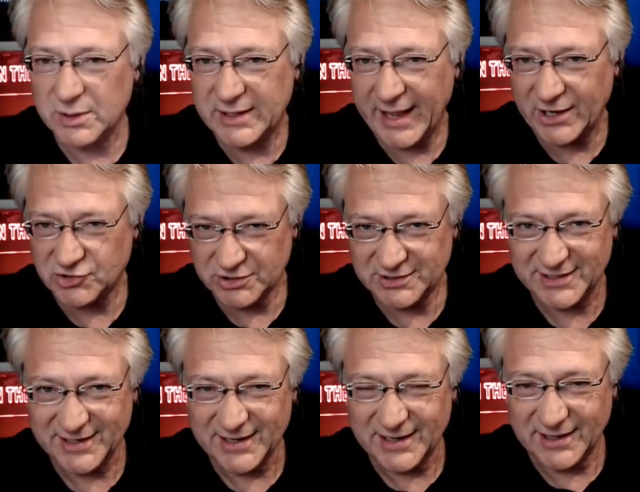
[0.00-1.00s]
gadget,
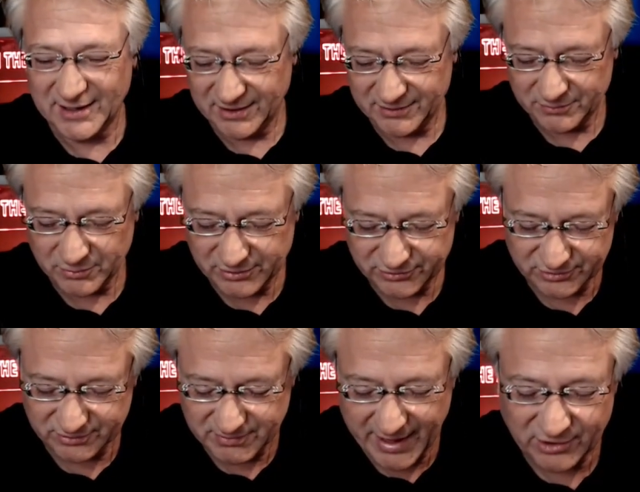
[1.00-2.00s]

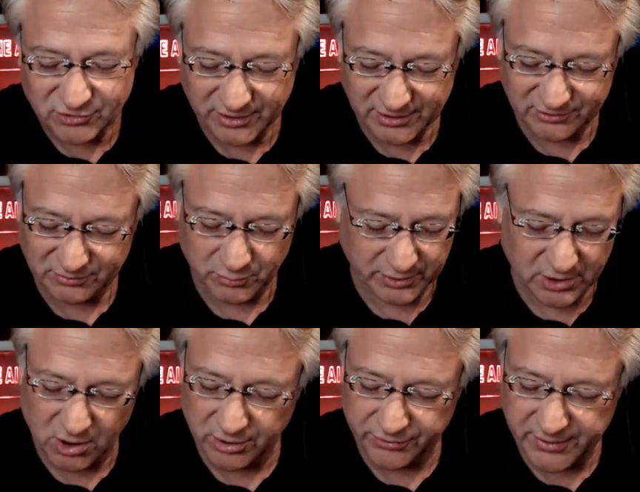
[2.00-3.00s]
we
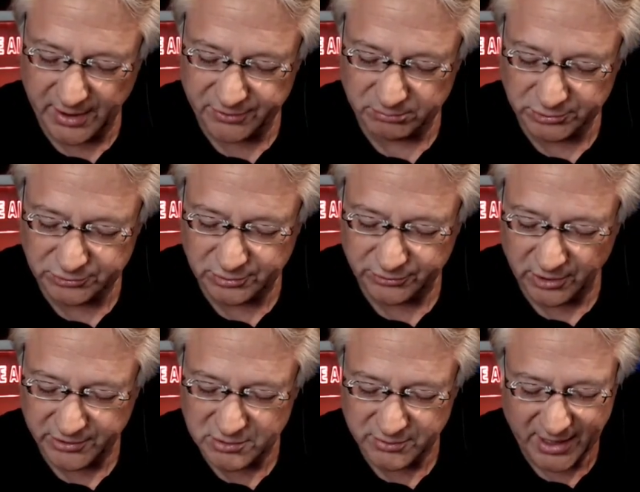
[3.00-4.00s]
call it, the Bluetooth
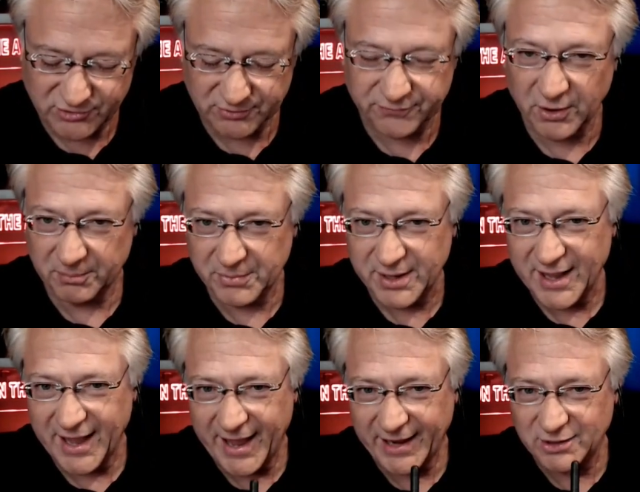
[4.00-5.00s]
audio gadget from
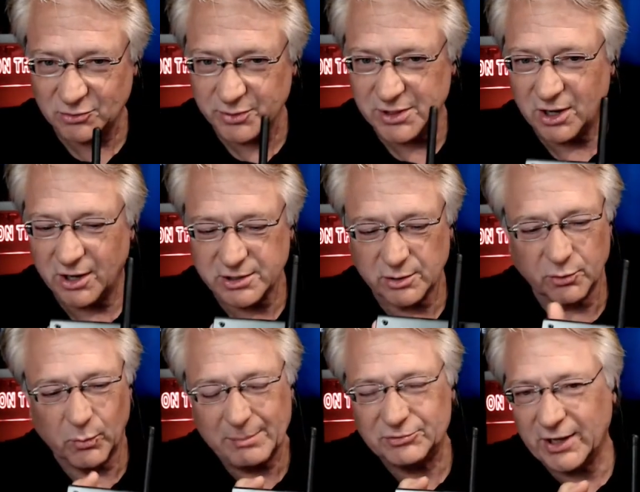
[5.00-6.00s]
Angry Audio. The
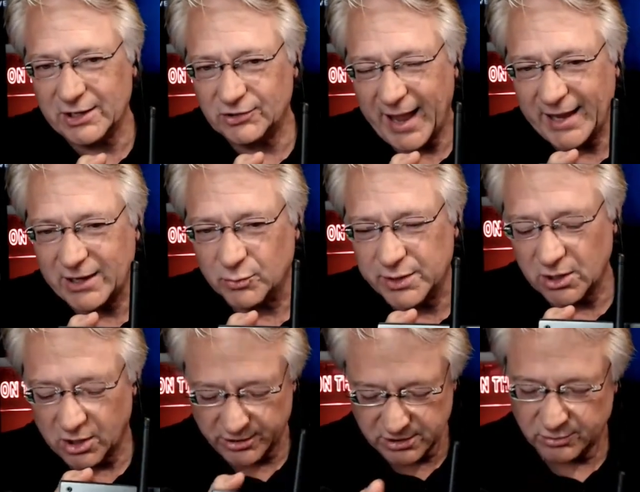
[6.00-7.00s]
website is
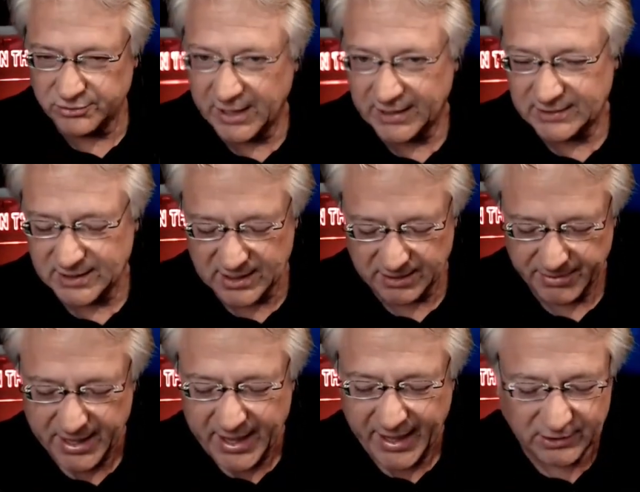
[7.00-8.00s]
angryaudio.com.
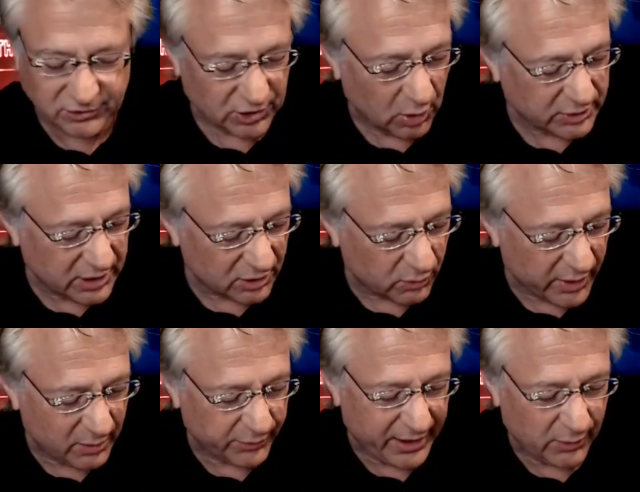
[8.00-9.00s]
And don't get
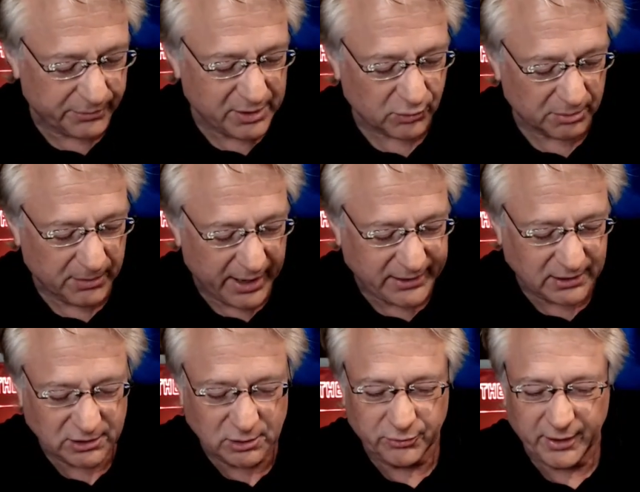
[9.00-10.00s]
away without me
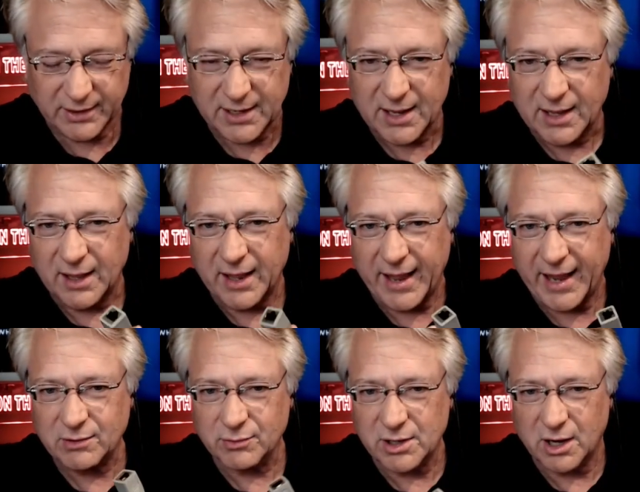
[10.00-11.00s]
reminding you that
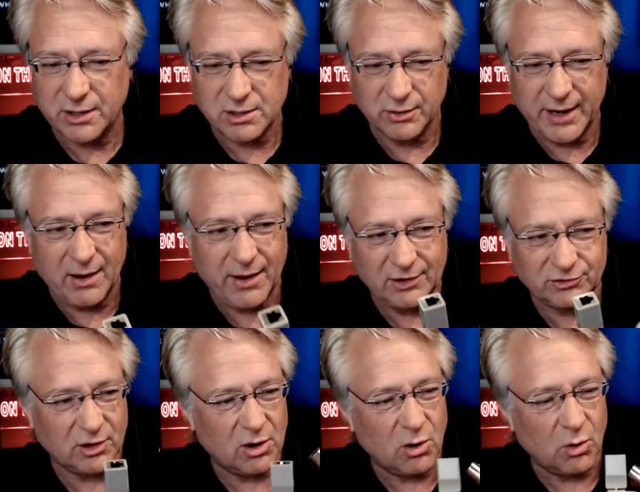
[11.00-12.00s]
Angry Audio now has
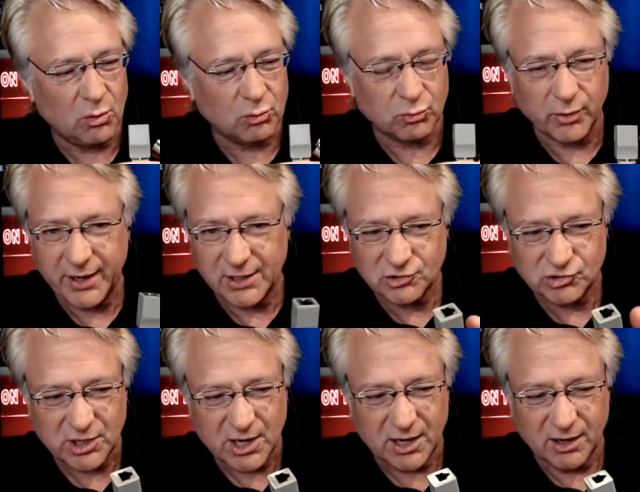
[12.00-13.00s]
the whole
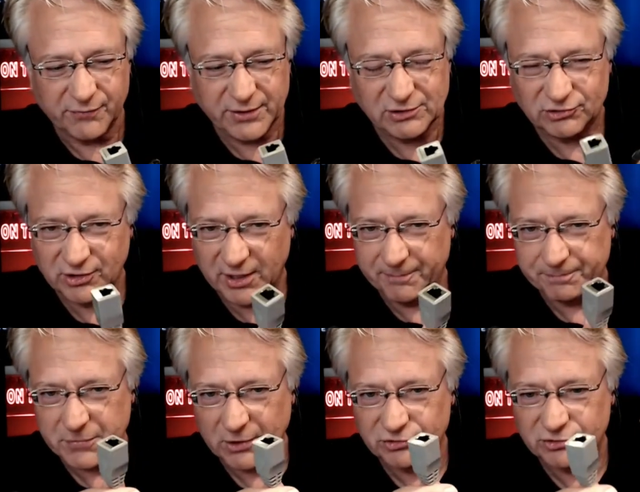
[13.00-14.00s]
range of these
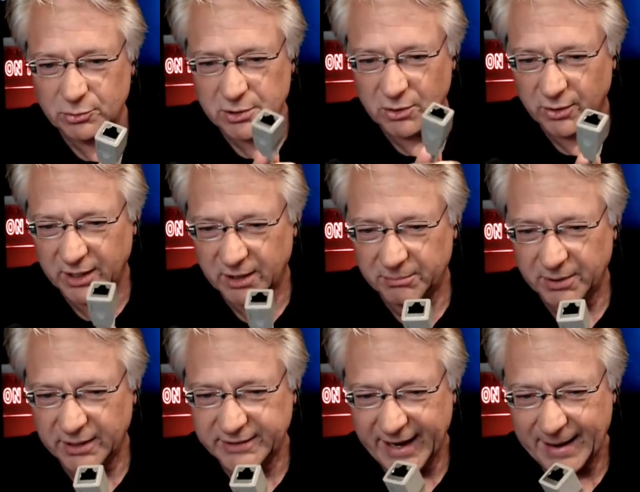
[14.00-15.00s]
Studio Hub
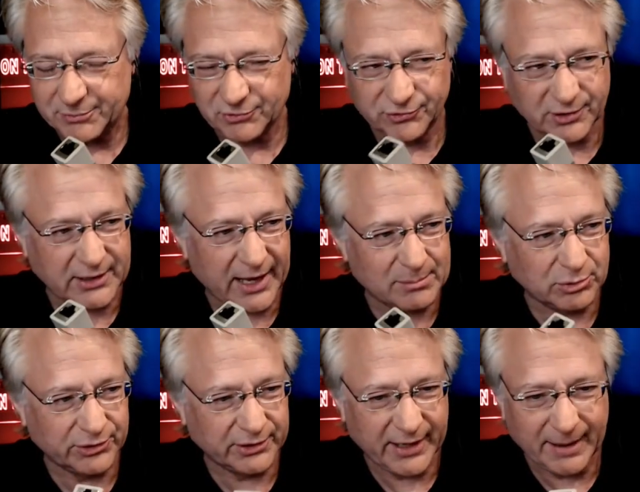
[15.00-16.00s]
adapters, the
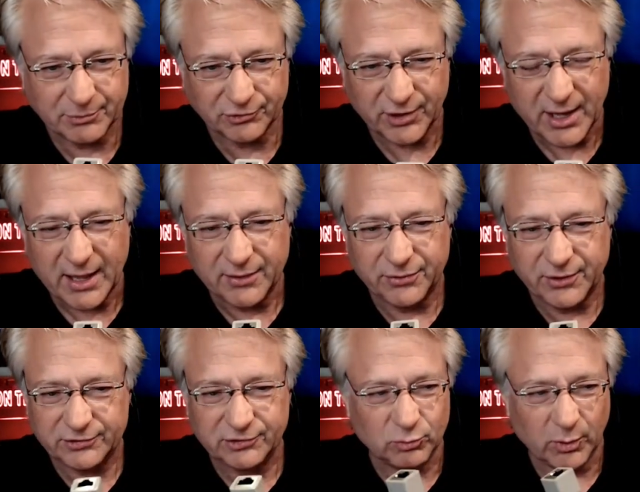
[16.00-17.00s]
cable adapters.
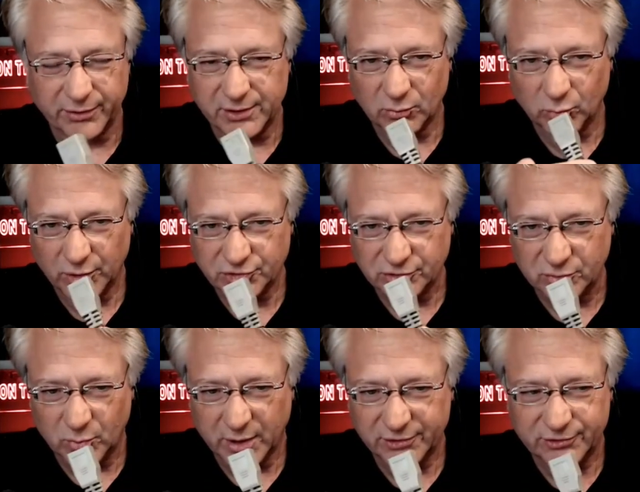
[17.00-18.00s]
This is one of the original
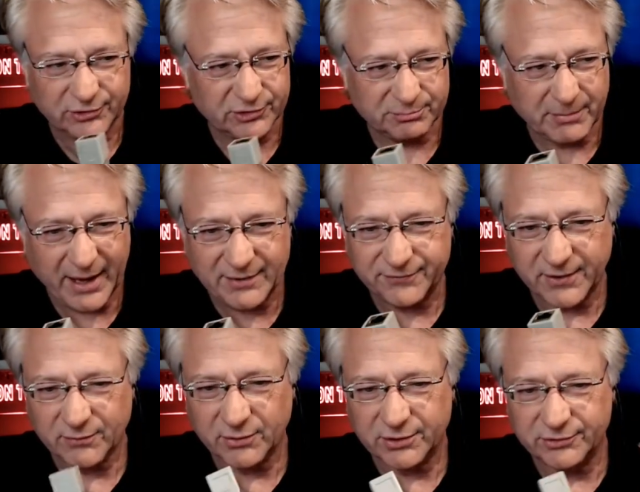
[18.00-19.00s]
ones. This is my
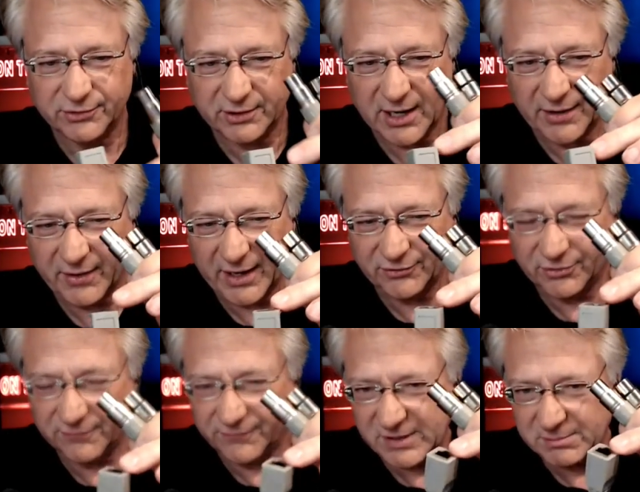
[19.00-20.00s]
favorite. This is the kind that has
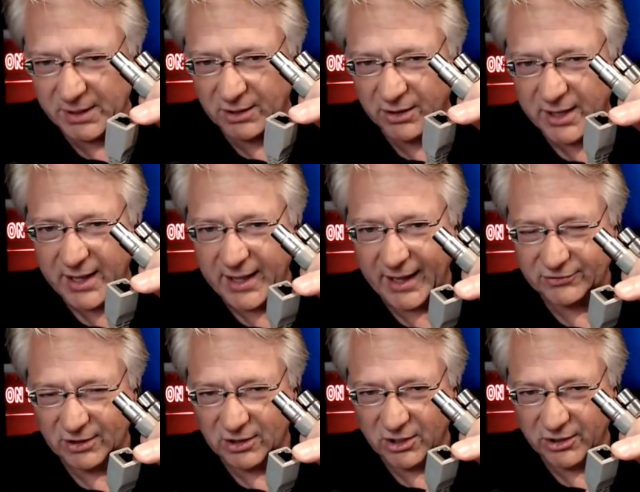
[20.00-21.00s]
the female
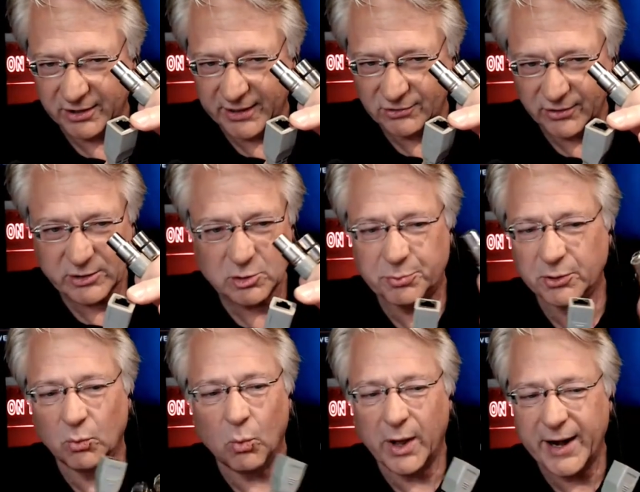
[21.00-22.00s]
XLR connector, and you
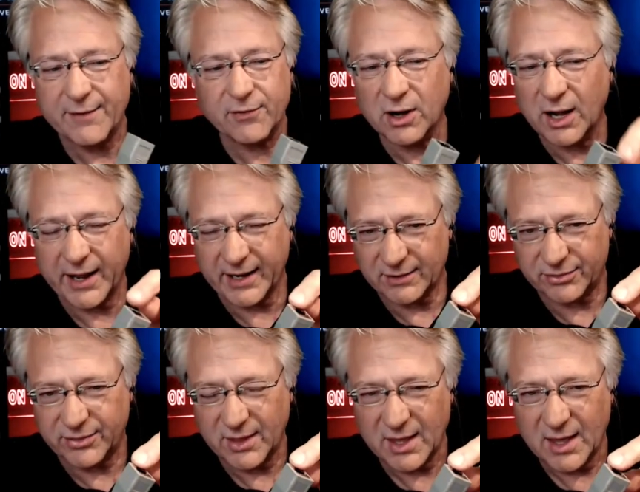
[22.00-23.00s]
put whatever
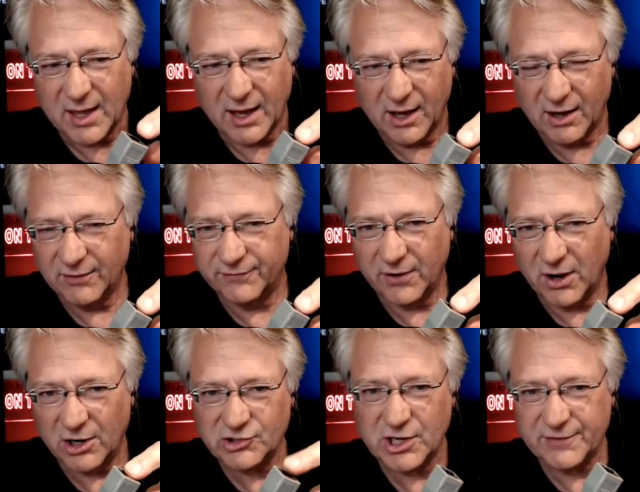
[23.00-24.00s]
length of
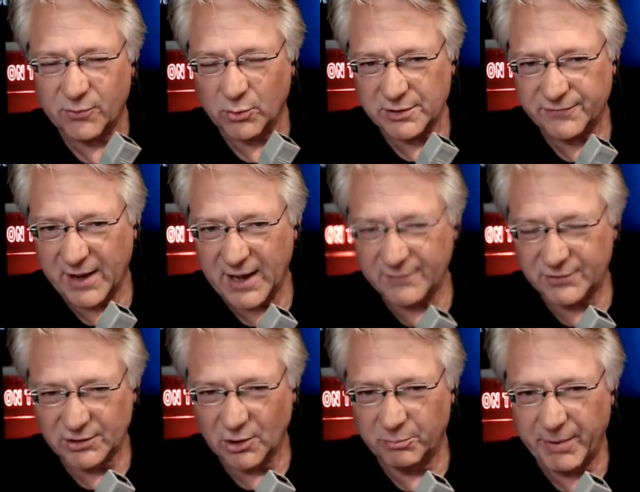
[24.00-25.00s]
RJ45
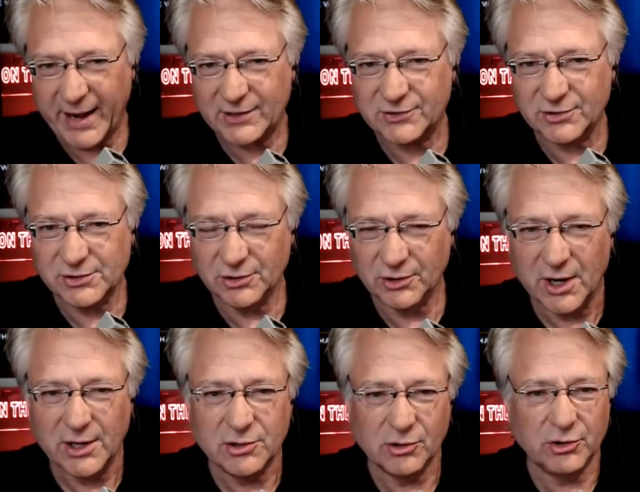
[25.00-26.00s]
to go back to your
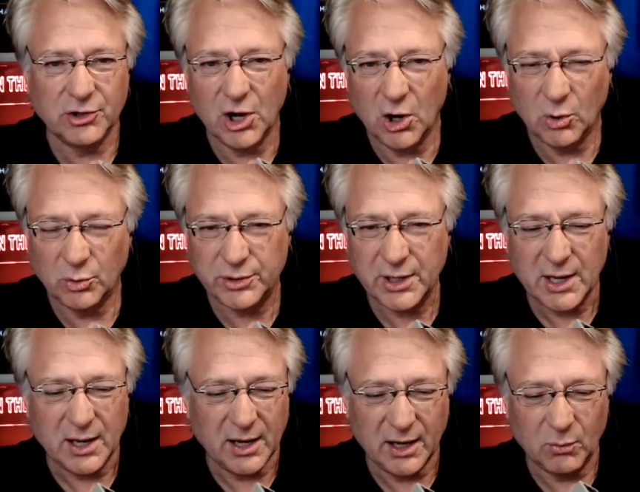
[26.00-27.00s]
node,
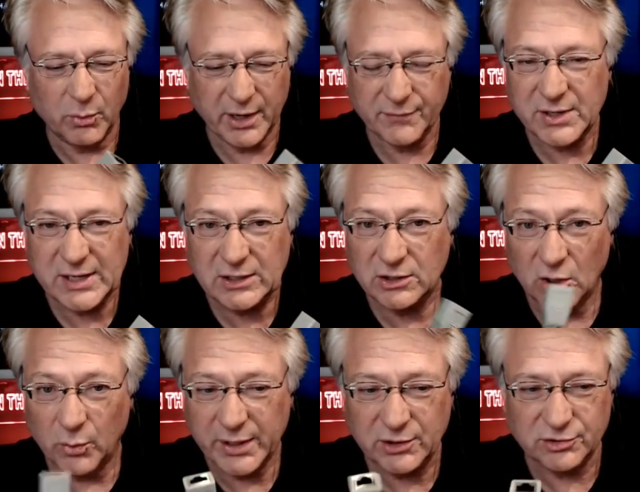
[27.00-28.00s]
whatever you need to
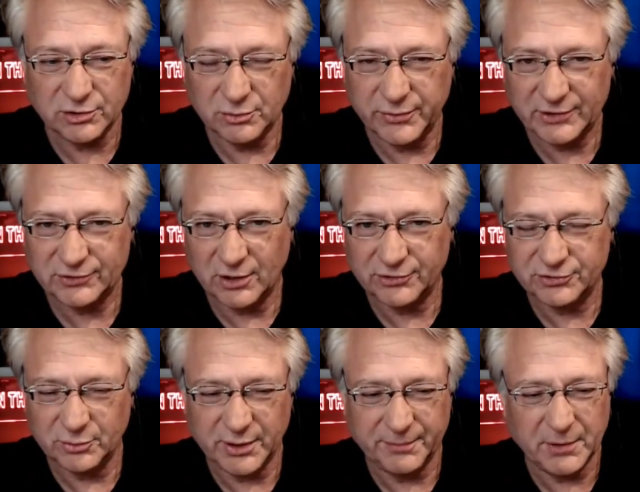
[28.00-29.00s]
go into. That's also